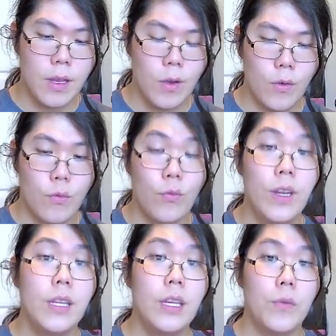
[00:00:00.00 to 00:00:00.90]

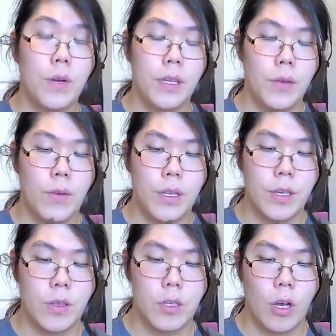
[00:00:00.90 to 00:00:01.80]
really, really, really
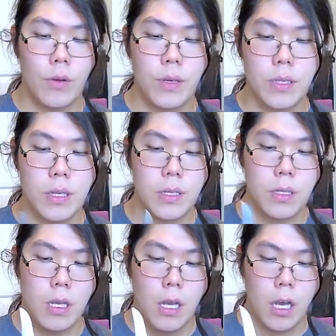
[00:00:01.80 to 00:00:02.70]
good tolerances.
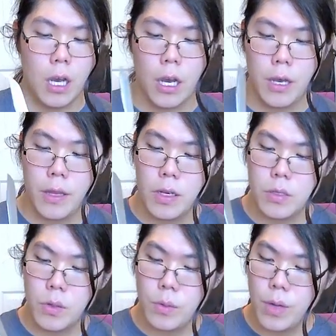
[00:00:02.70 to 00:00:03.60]
They
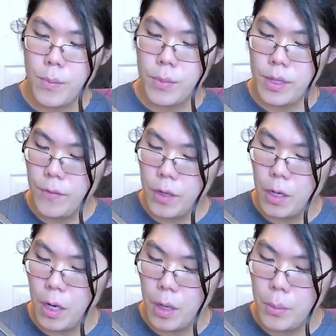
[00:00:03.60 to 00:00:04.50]
also, I believe,
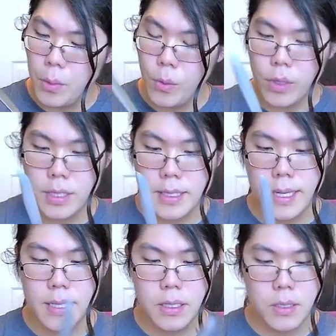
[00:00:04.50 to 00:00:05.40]
come with
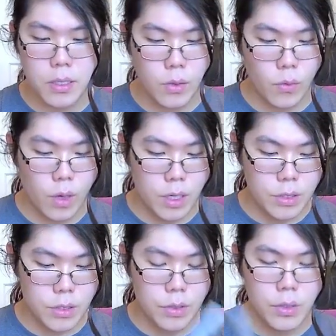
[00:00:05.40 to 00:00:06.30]
stainless steel
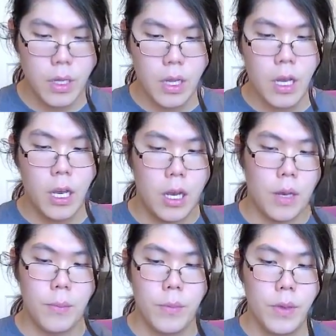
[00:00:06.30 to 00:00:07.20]
washers,
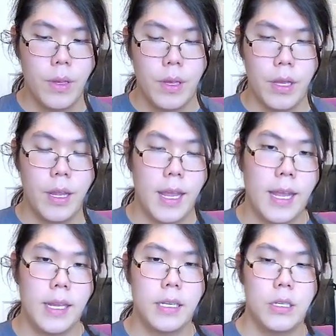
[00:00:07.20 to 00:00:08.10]

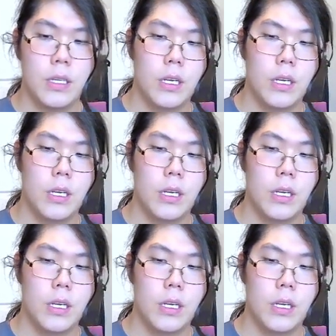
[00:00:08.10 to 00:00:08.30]
and